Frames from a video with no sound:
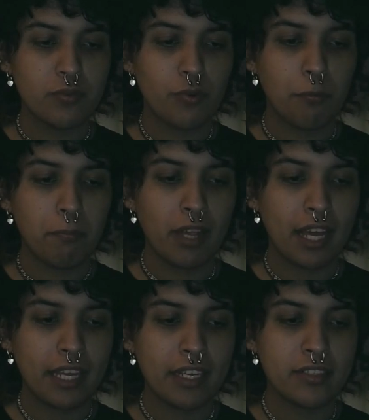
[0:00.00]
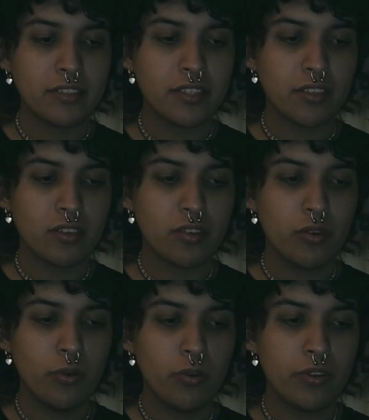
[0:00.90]
for blacking, silk,
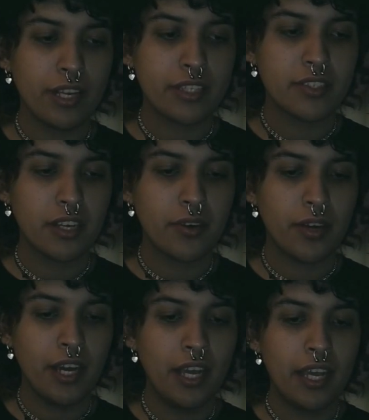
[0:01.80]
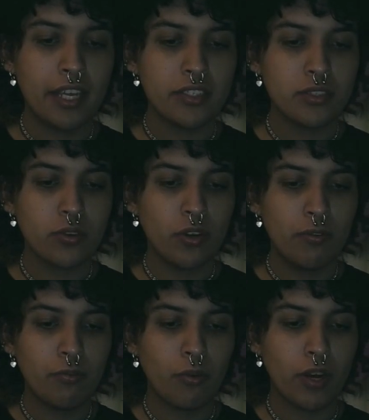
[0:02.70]
gold, etc., in short,
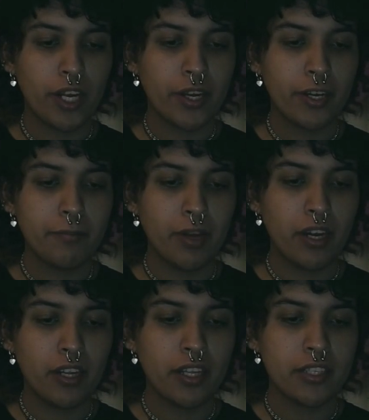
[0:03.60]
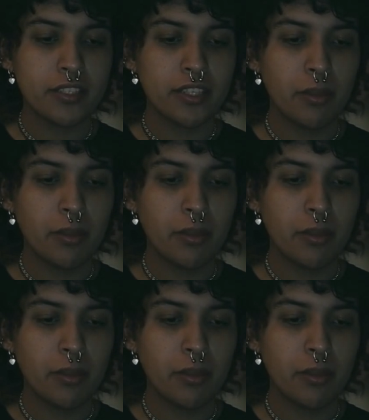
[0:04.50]
for other commodities in